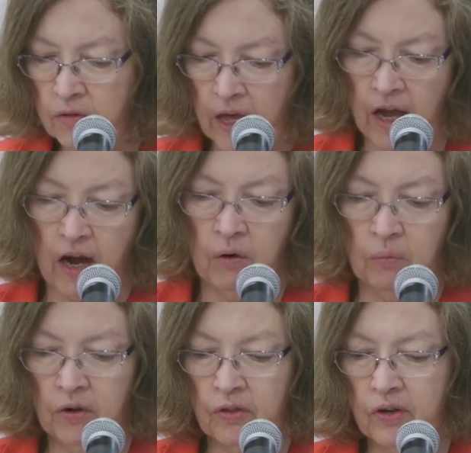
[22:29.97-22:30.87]
there
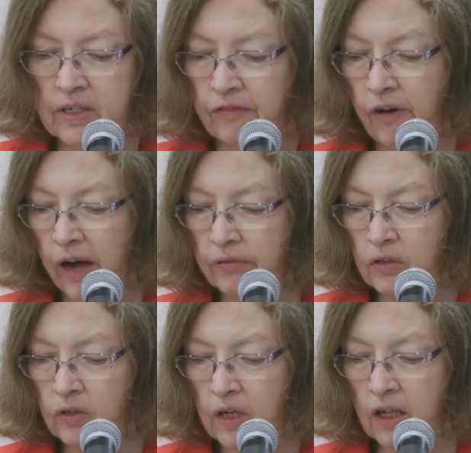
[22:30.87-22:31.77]
where there's a
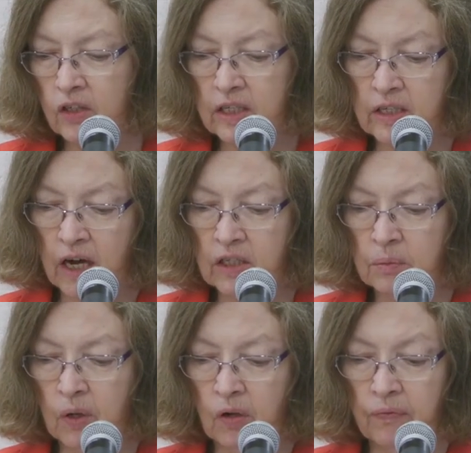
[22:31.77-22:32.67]
$500
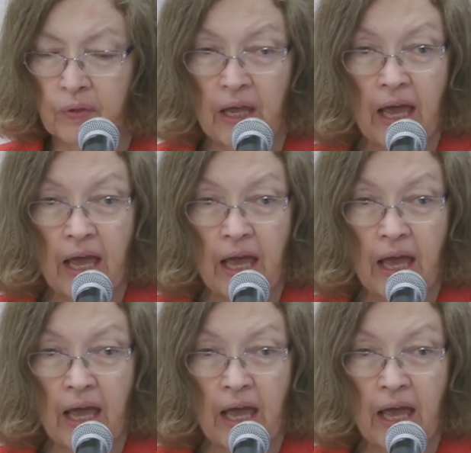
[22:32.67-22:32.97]
deductible,